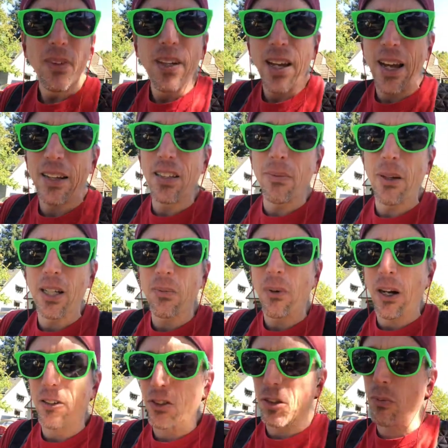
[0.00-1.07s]
as the best
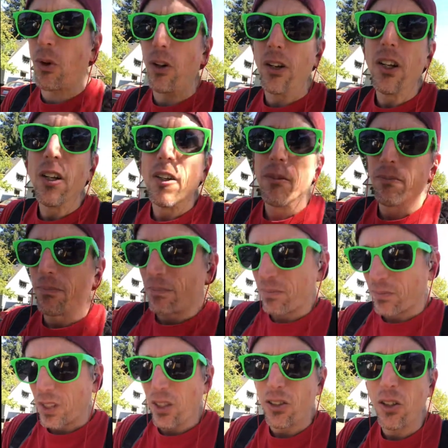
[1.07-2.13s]
boxer in the sport.
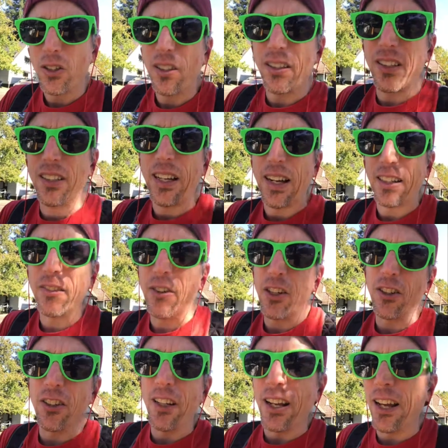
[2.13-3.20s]
So it's a stacked
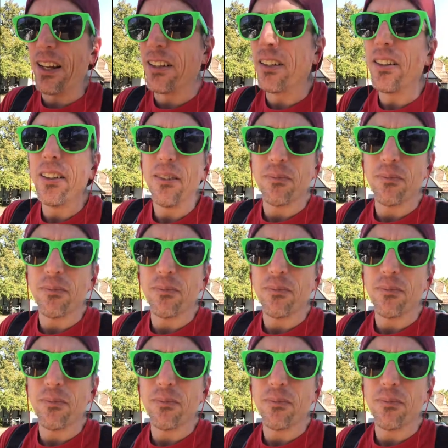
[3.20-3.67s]
division, and